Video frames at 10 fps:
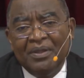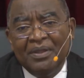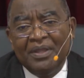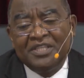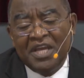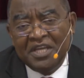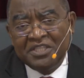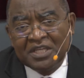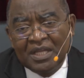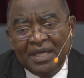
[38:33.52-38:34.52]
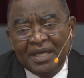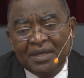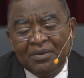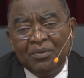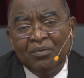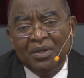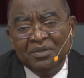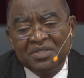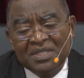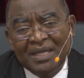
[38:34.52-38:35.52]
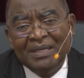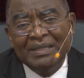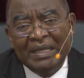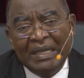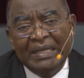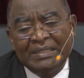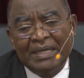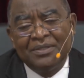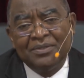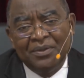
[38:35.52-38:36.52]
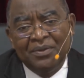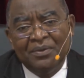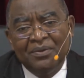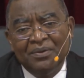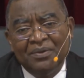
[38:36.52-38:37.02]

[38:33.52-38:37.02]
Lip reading: the church clerk will send the letter to you